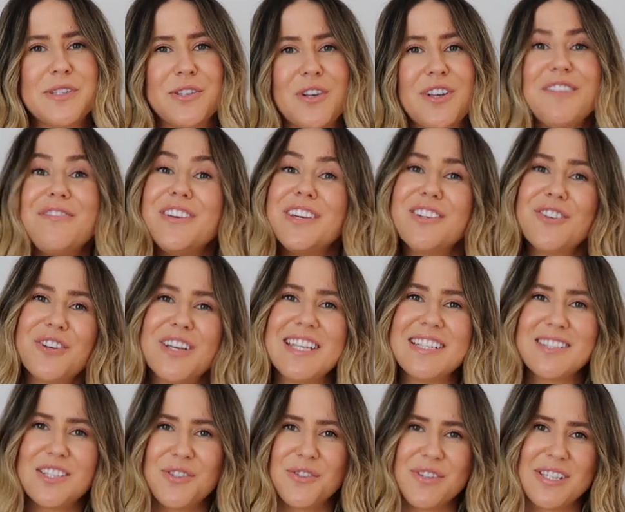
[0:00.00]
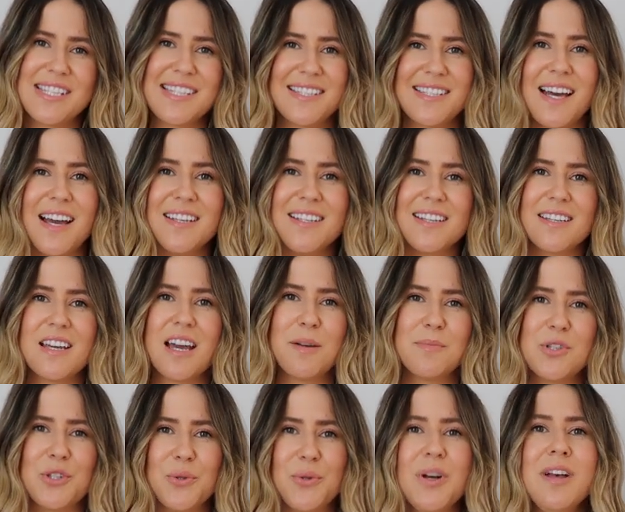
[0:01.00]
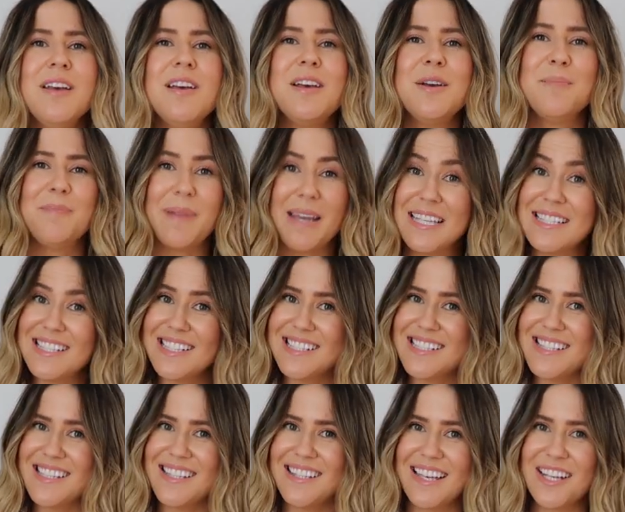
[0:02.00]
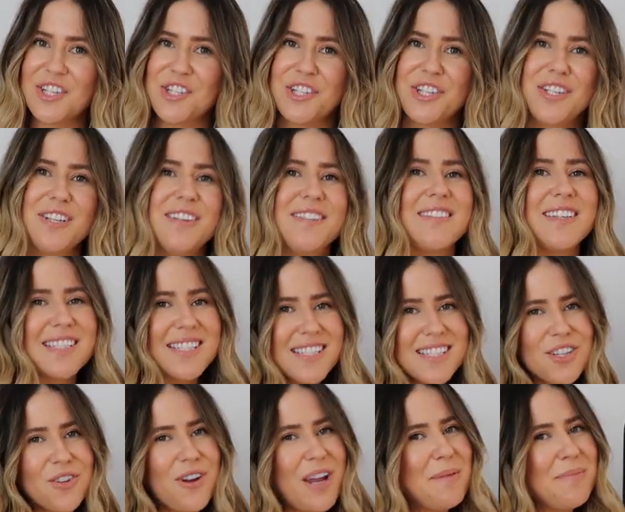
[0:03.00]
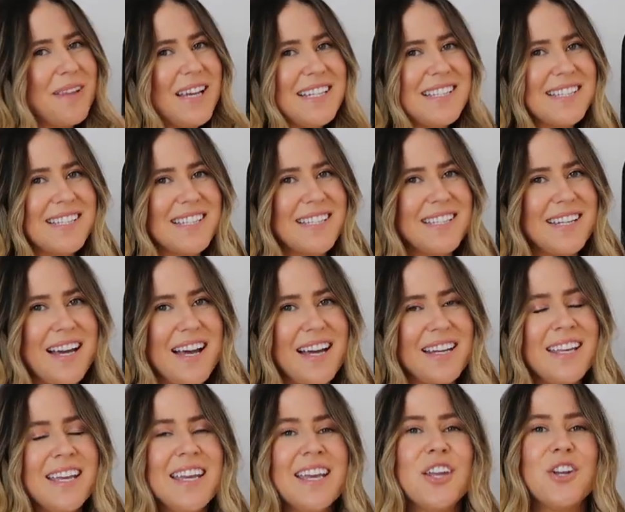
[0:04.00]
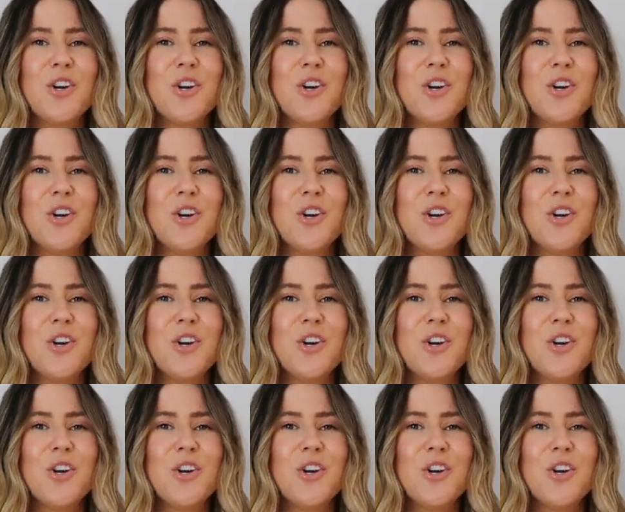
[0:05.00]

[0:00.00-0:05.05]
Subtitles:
So if you're looking to sort of start your capsule basics collection, this is a great place to start.